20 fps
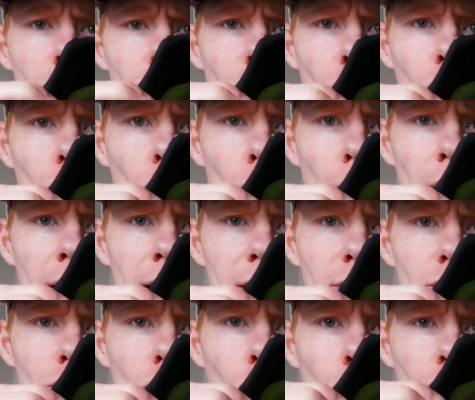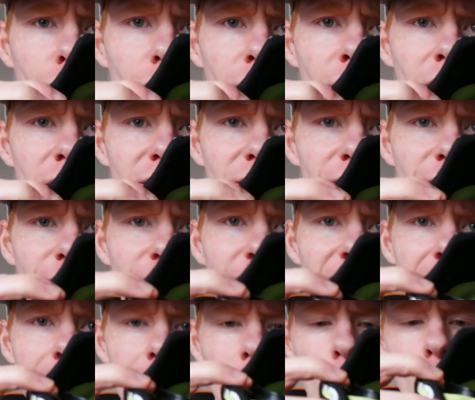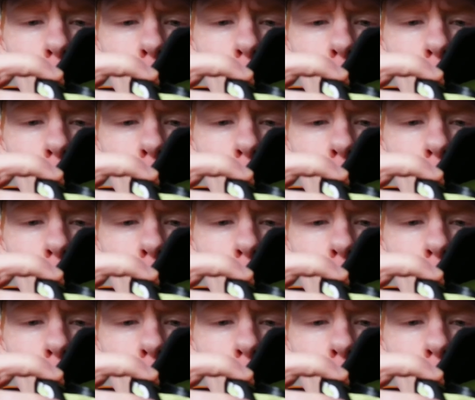So it's got this fit